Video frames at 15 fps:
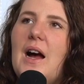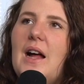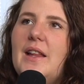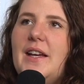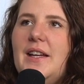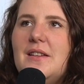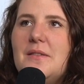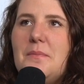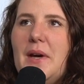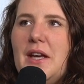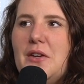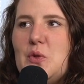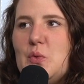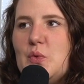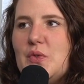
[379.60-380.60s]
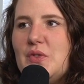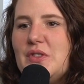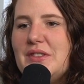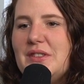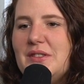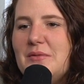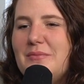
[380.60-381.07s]
I liked
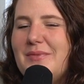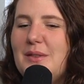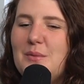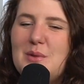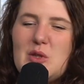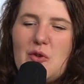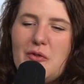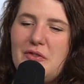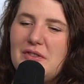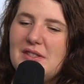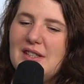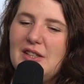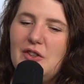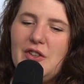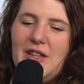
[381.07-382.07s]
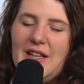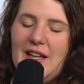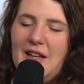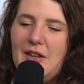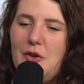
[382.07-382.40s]
Miles. He was obviously going to get